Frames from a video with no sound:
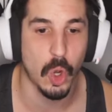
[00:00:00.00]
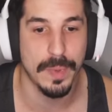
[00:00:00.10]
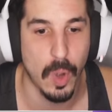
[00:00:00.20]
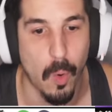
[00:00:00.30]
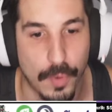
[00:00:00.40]
me
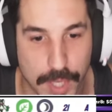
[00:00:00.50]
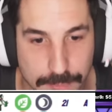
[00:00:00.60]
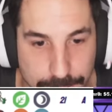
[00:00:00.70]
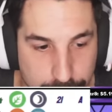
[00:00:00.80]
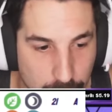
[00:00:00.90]
overheat.
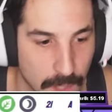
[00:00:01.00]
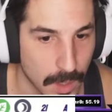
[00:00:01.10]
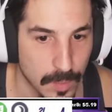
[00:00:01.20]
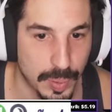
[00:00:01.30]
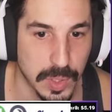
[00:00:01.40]

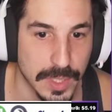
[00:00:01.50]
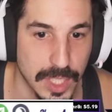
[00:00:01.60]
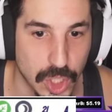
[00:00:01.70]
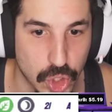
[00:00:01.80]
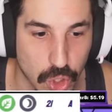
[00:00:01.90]

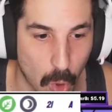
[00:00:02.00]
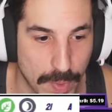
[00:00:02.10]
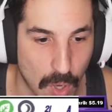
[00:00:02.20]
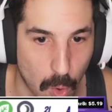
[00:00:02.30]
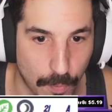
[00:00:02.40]
Please show
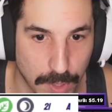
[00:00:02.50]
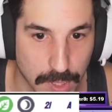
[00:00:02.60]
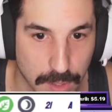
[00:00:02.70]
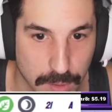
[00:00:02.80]
me overheat.